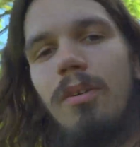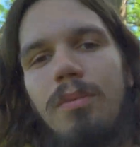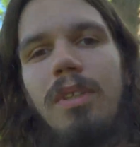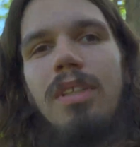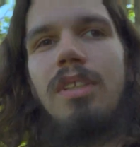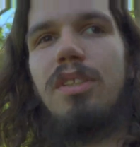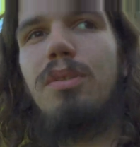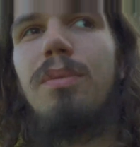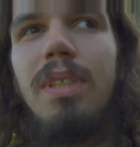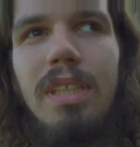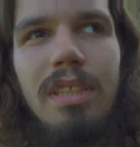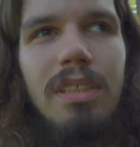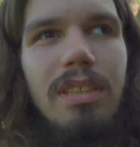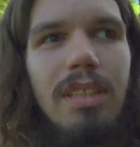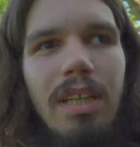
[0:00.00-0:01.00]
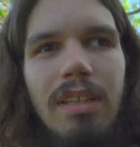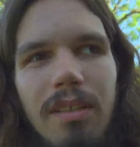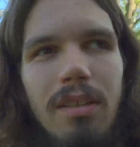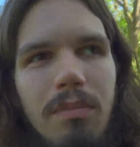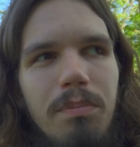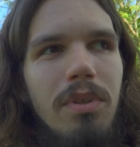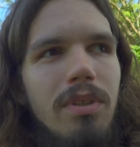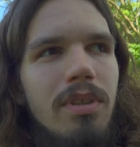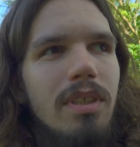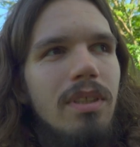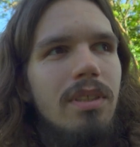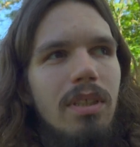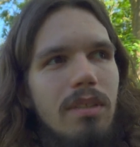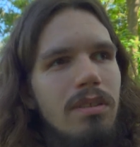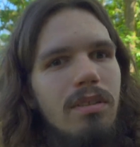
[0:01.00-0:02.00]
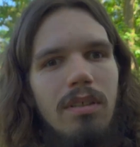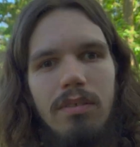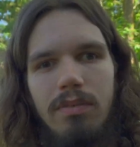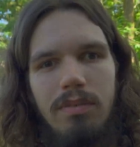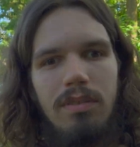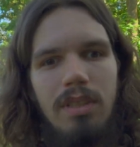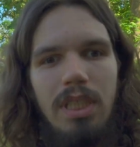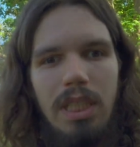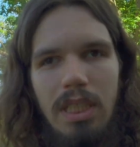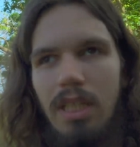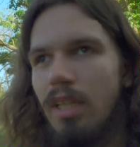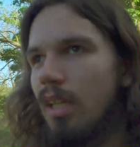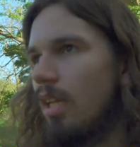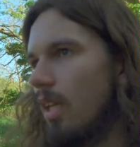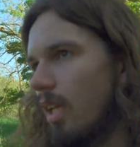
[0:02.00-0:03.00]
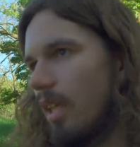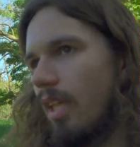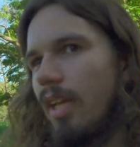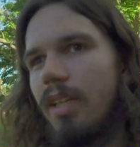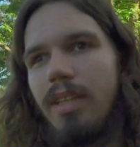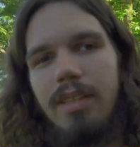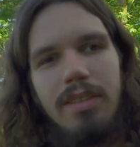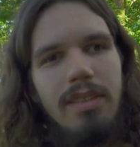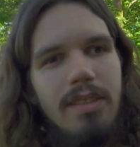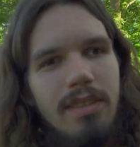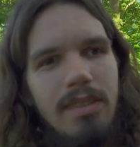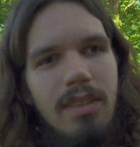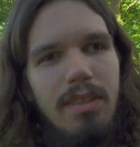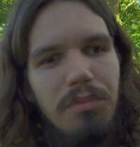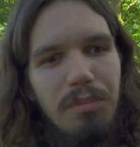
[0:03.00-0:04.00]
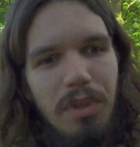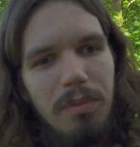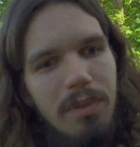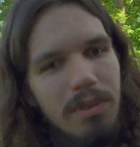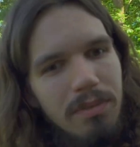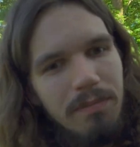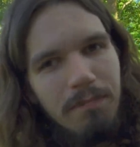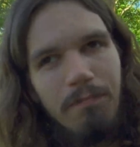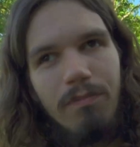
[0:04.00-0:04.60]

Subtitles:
only the streets and buildings and stuff. And here there's this river